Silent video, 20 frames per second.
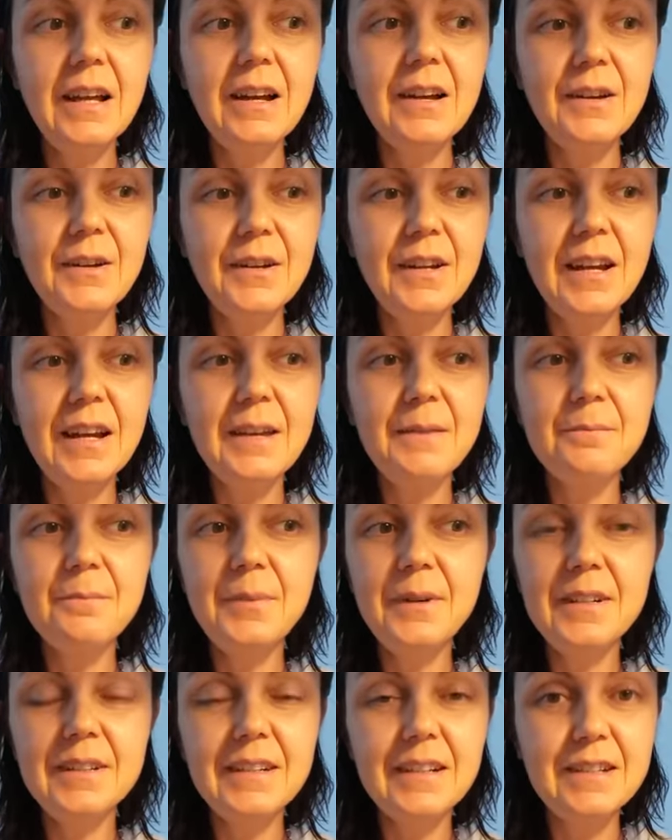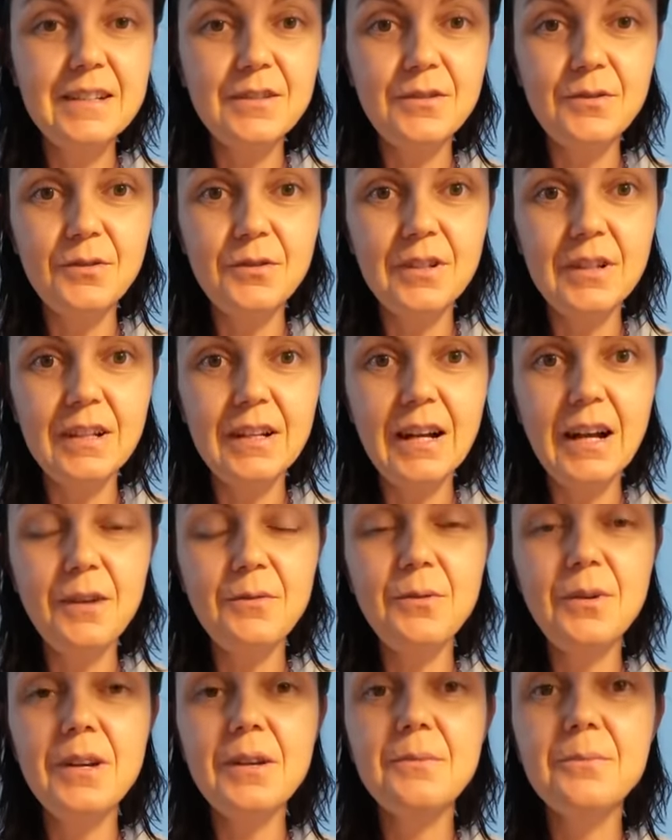okay burn that story how
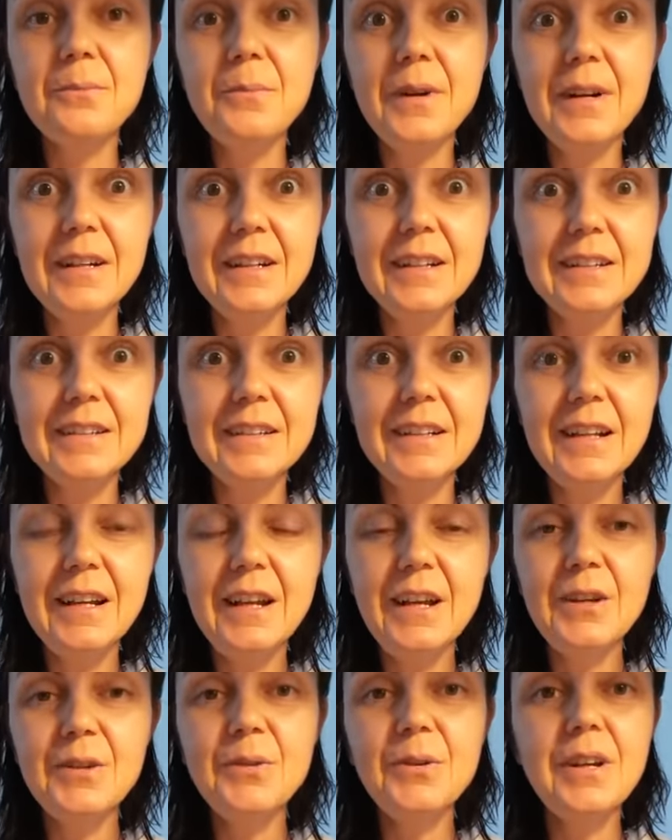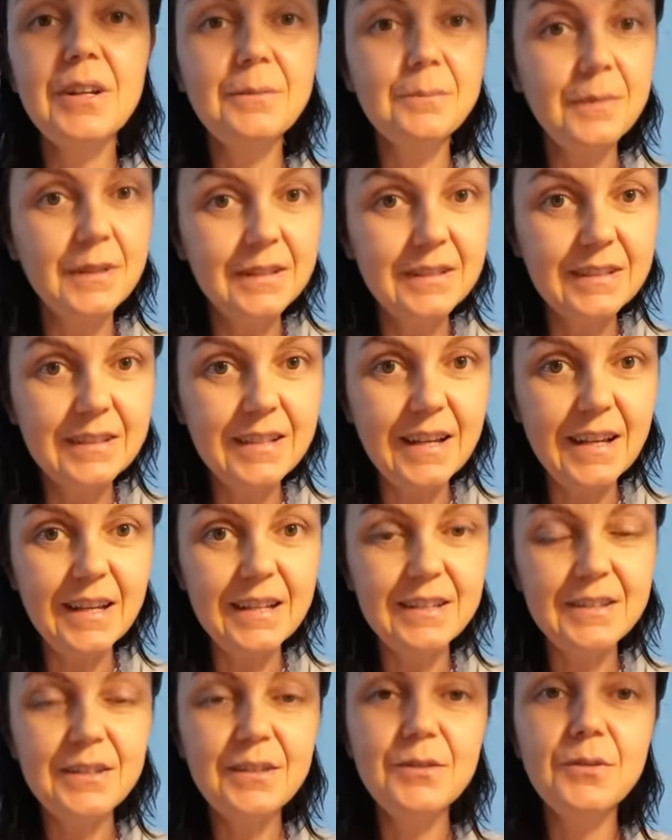you can burn you can
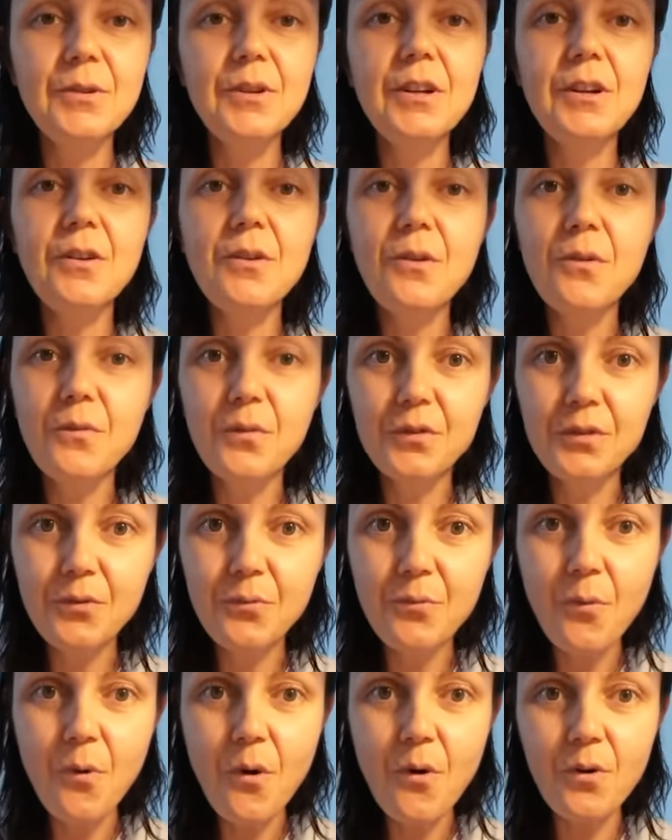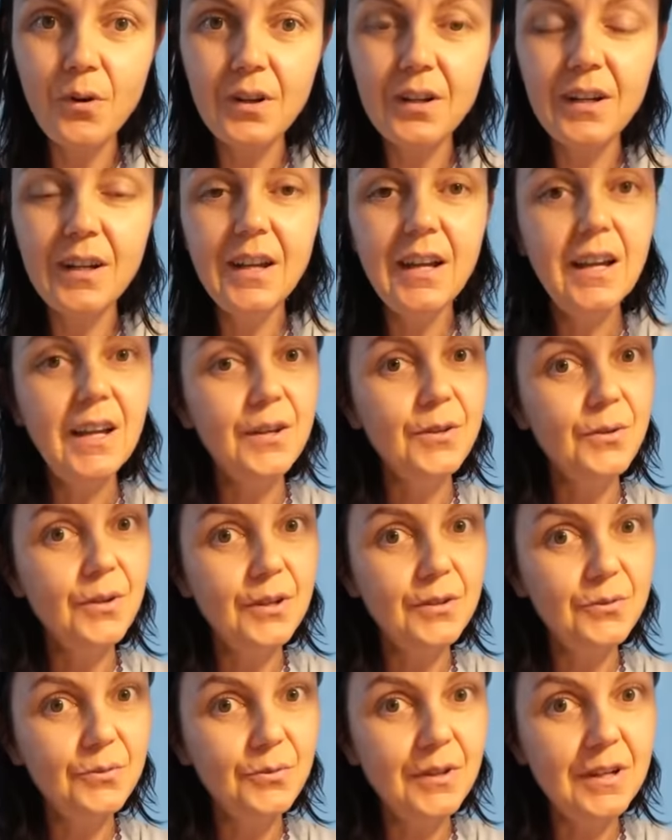meditate you can go for the walk you
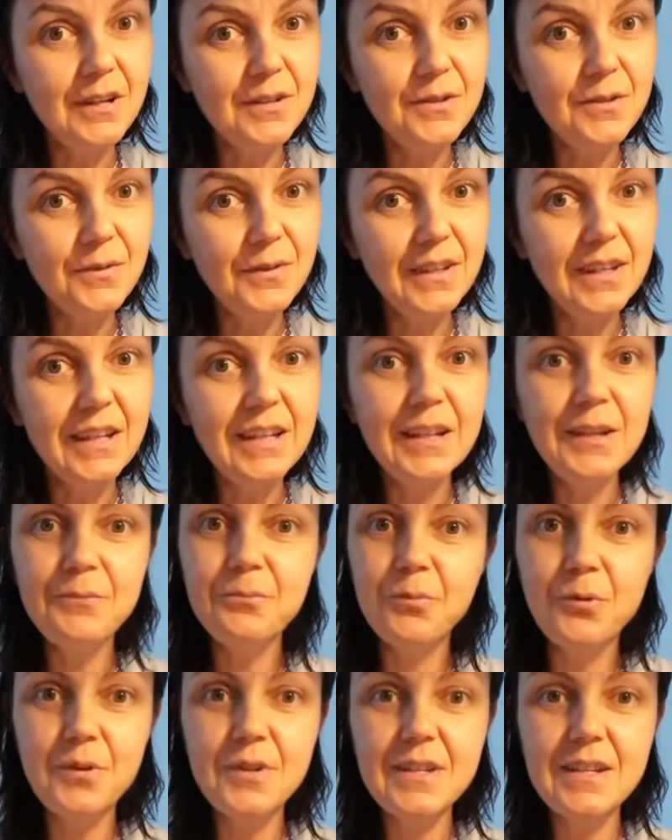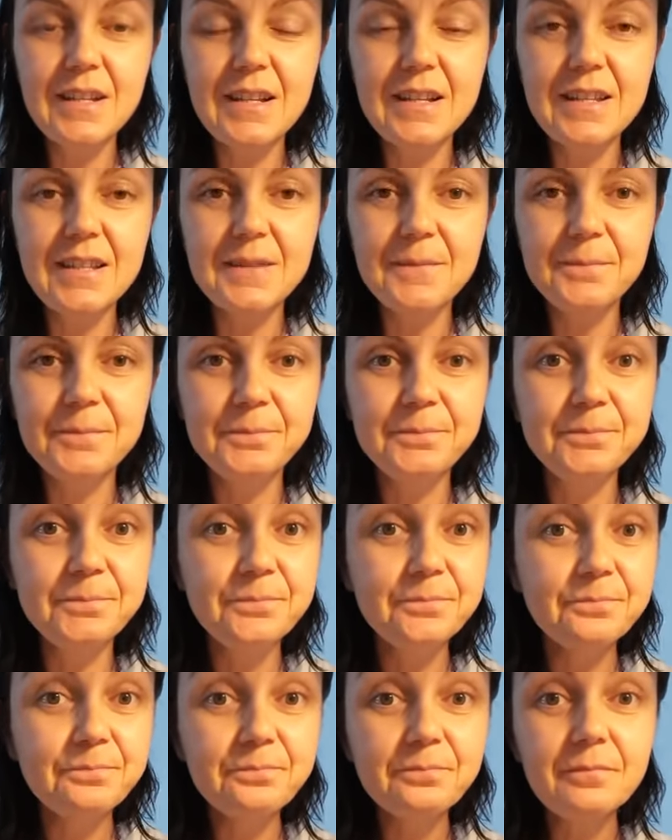can do lots of healing process
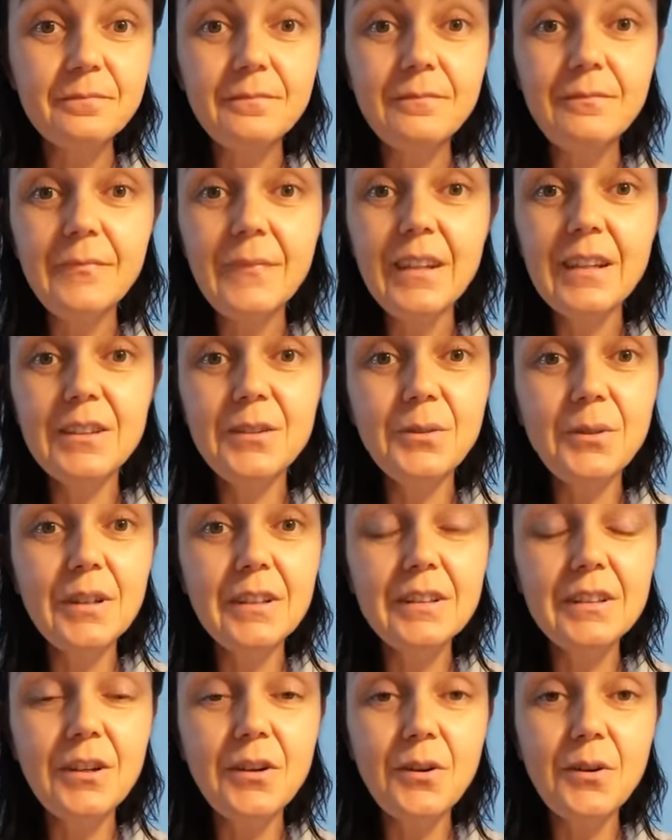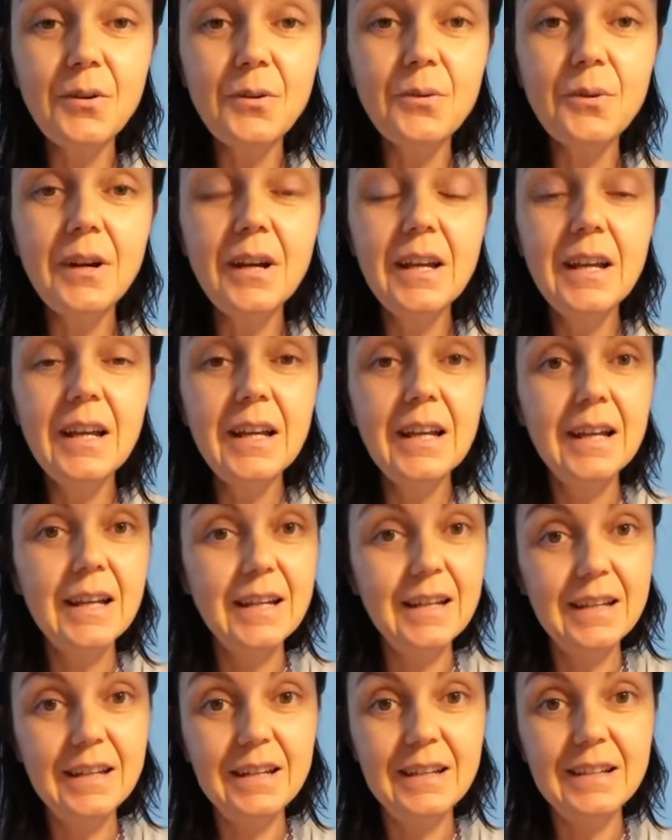you can go
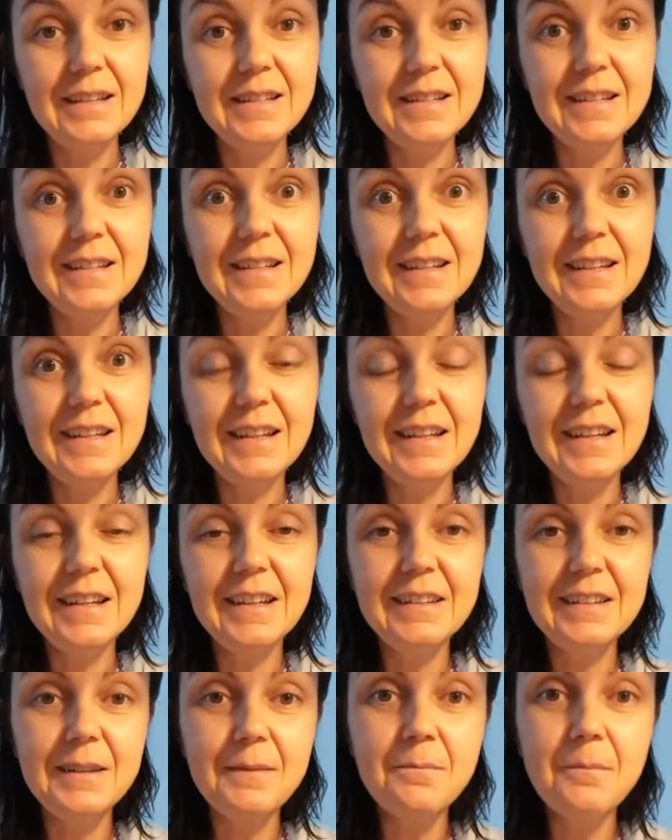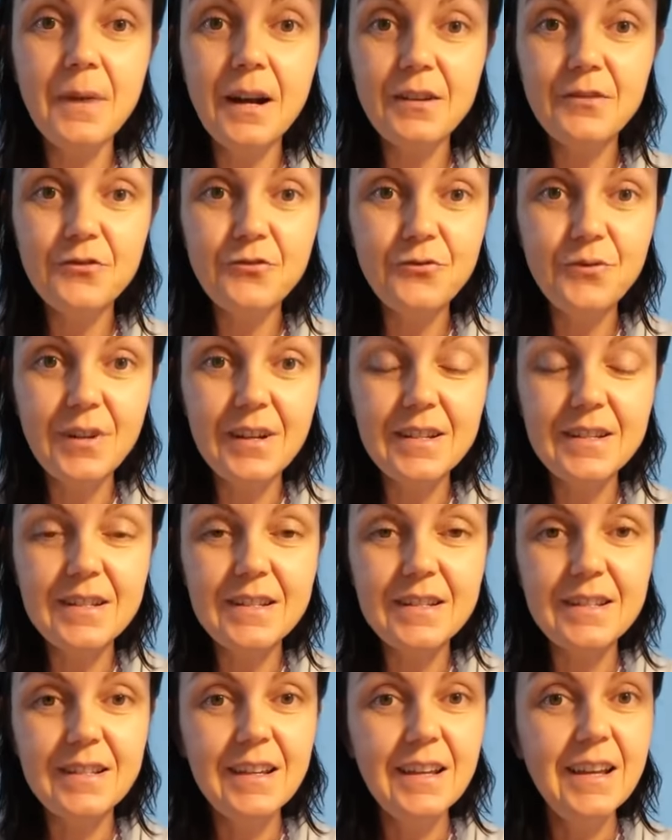uh, singing the
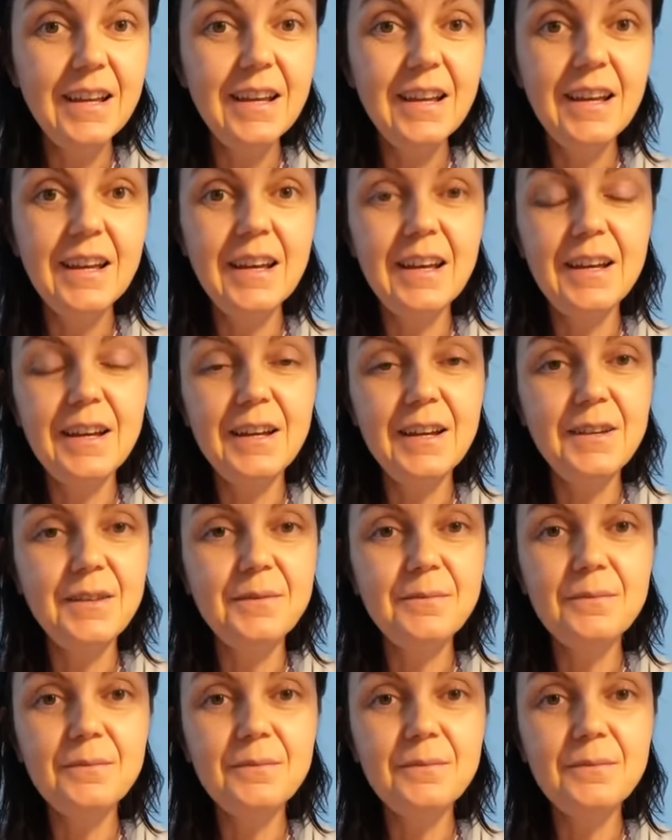mantras uh,